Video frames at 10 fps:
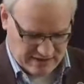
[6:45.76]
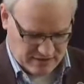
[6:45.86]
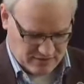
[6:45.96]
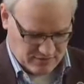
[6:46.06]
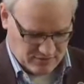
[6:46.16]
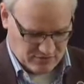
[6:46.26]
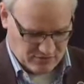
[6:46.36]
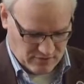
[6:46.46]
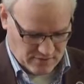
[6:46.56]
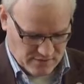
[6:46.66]

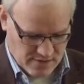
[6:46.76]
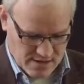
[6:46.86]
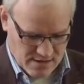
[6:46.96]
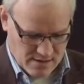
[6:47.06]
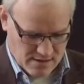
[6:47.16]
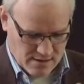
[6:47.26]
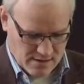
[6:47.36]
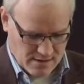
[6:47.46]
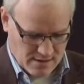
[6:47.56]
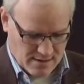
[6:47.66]
things,
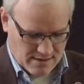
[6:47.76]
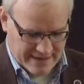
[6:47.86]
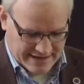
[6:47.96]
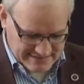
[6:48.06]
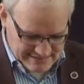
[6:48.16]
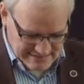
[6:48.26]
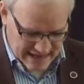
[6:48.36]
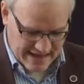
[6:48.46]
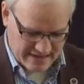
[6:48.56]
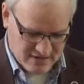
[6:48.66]

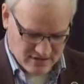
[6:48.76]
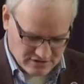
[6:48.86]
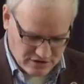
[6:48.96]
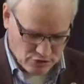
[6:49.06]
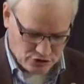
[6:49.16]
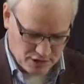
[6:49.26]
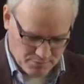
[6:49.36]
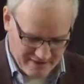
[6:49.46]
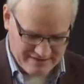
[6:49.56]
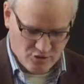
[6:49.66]
instead, social
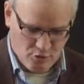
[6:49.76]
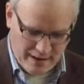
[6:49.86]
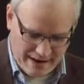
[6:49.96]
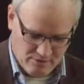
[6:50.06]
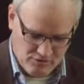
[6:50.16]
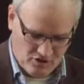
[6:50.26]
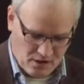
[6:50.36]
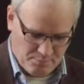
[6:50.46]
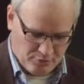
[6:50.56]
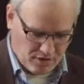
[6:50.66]
and political bounds
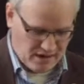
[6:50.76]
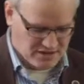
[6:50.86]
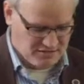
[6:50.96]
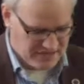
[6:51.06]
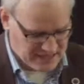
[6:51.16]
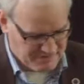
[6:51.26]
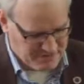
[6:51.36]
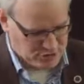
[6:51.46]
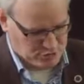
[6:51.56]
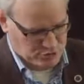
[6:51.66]
are products of
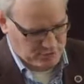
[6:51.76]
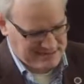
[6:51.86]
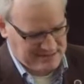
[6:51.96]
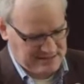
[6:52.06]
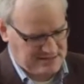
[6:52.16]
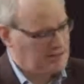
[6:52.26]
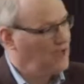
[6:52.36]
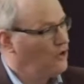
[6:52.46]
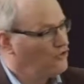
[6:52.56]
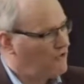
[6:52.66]
individual choices,
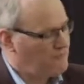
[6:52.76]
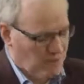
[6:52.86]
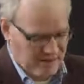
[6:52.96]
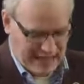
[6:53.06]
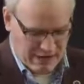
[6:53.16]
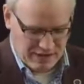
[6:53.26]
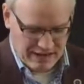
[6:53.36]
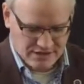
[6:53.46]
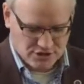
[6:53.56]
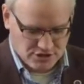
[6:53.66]
driven by
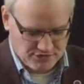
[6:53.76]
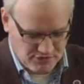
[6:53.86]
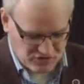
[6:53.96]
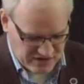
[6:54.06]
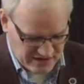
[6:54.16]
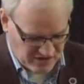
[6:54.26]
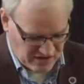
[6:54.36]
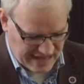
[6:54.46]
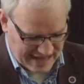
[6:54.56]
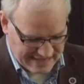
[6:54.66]
calculations of
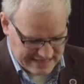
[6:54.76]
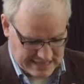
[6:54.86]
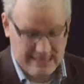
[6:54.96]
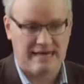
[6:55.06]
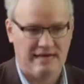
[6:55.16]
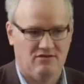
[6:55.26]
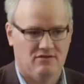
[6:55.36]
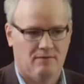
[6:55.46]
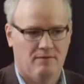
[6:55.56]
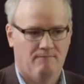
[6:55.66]
utility and need.